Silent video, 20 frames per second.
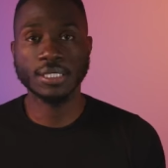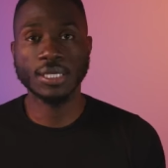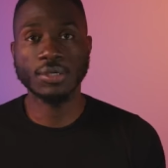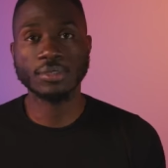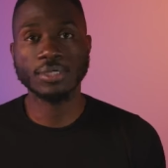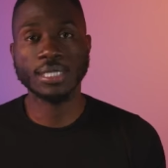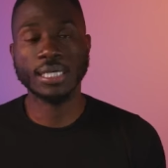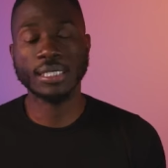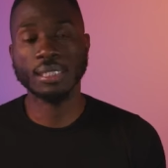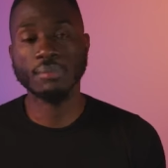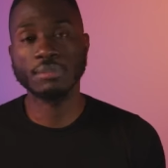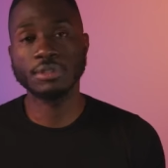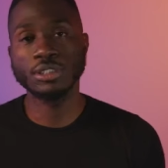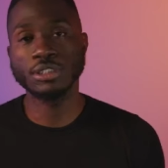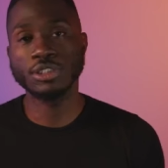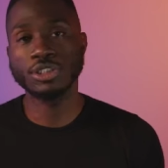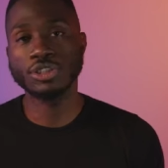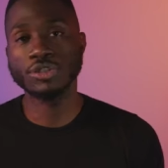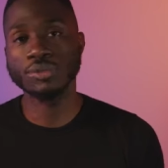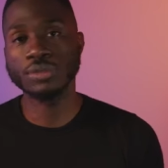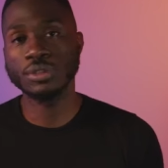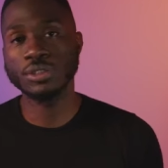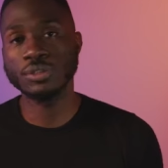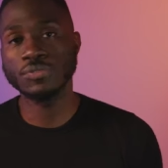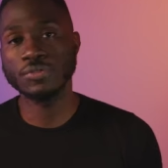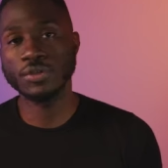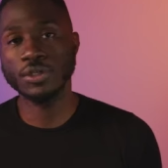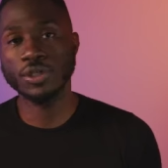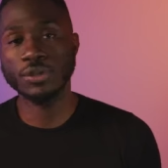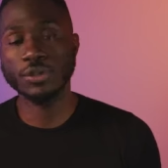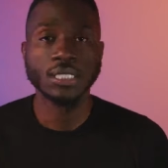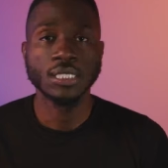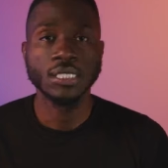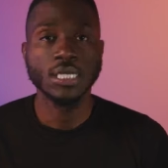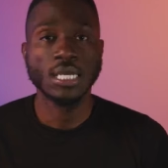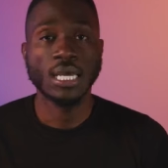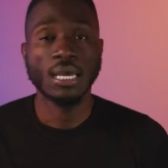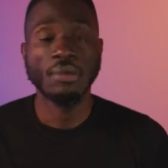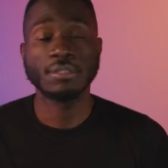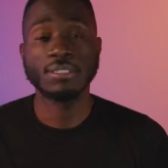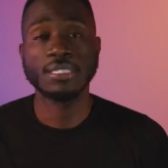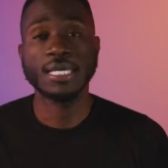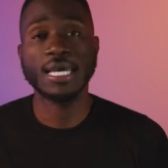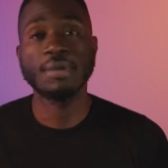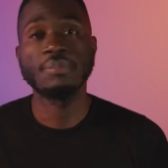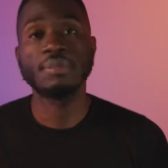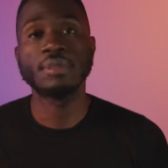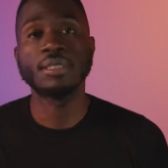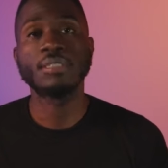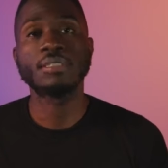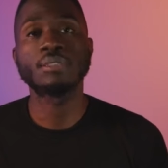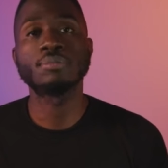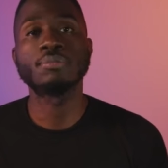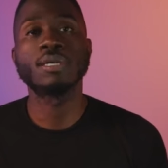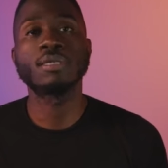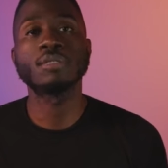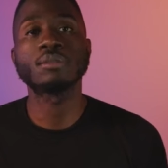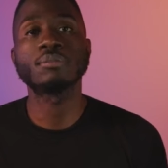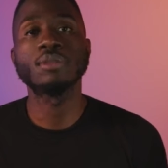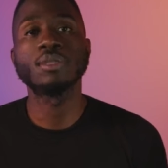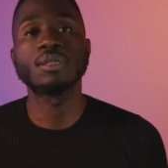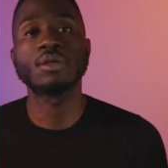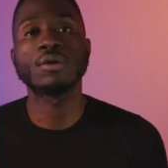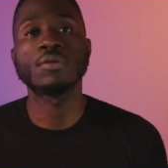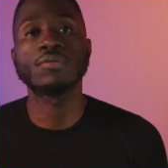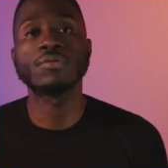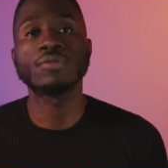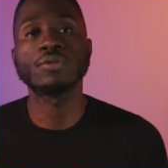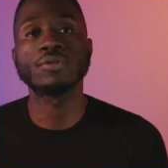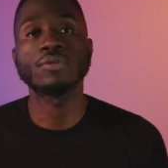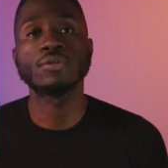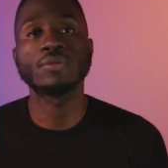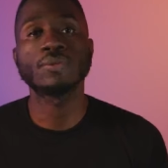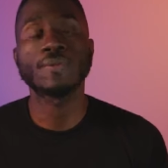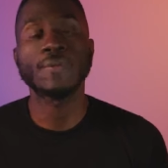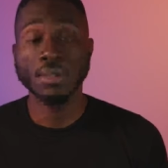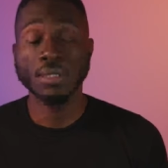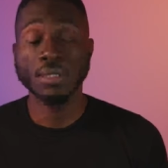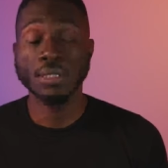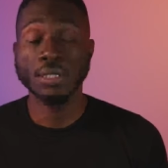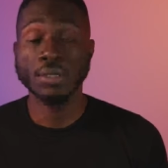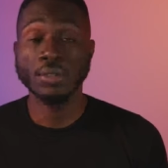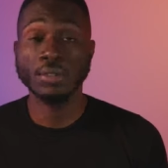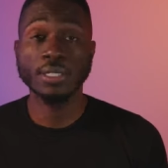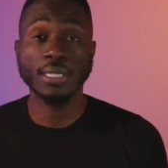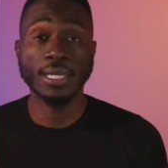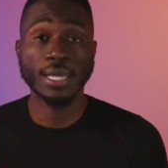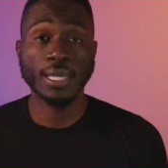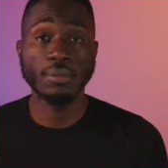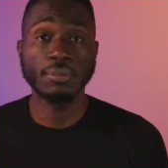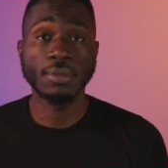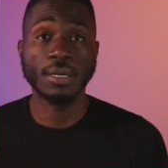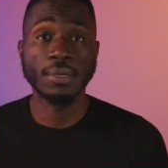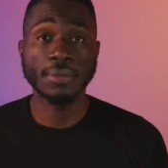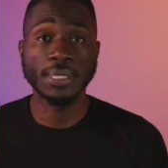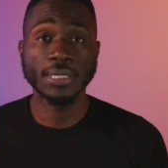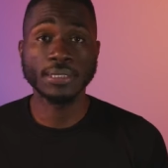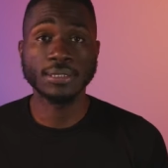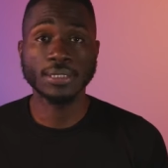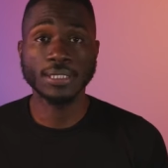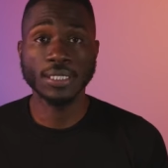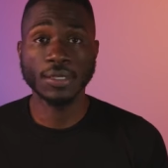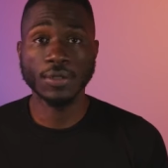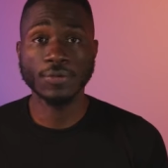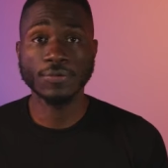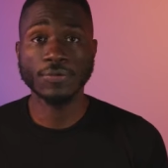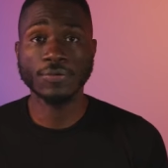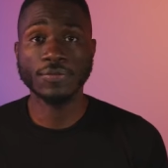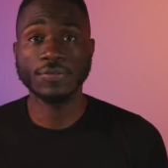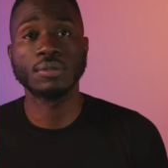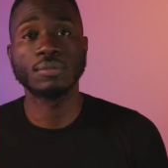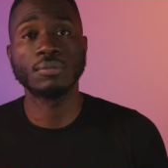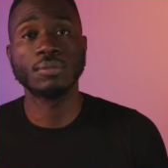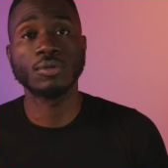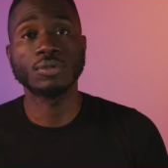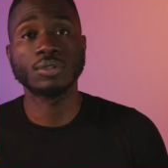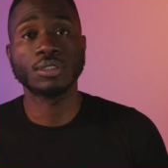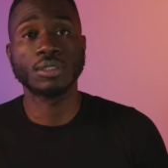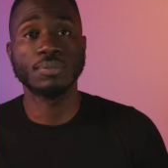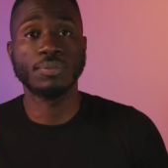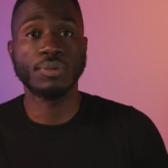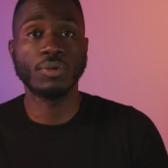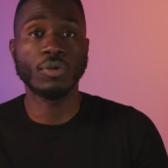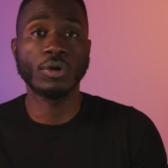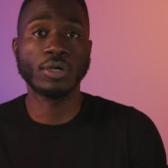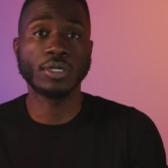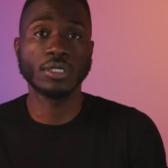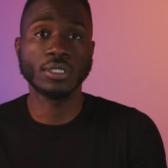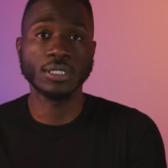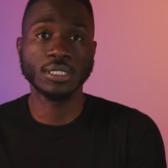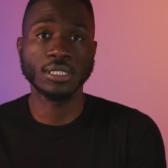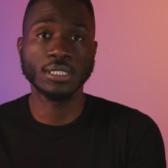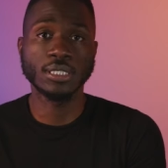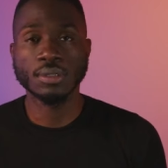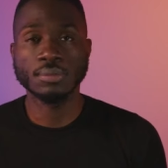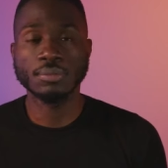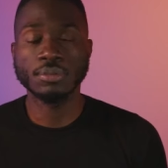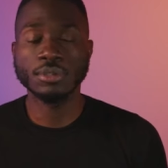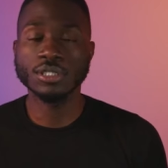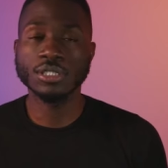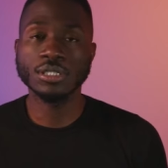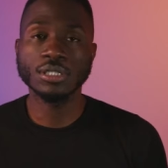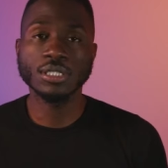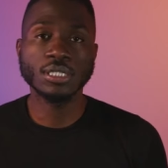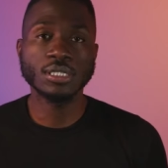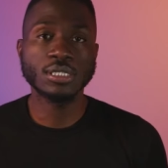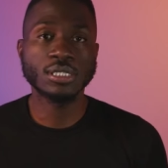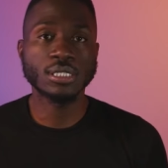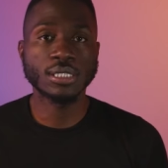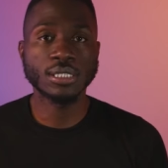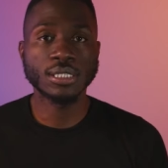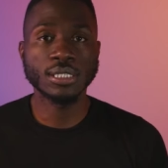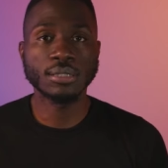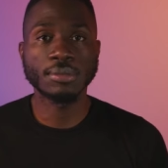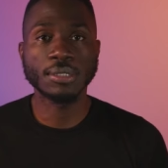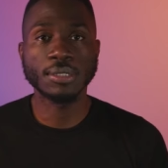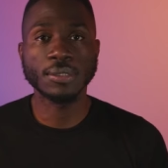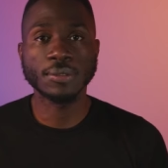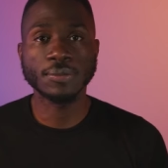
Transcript: I was like, let me just shoot this video. I'm just happy it's about to be over. Learned a lot about myself. Most importantly, pushing things to the limit.